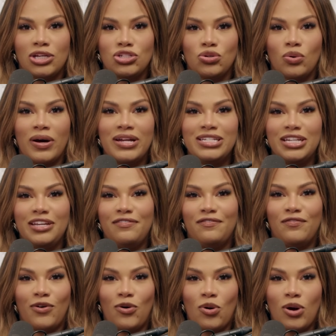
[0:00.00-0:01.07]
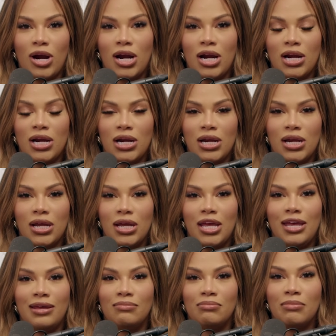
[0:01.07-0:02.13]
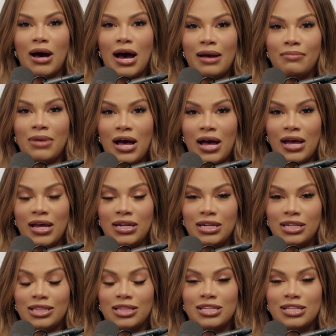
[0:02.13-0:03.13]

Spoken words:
24, in my mind,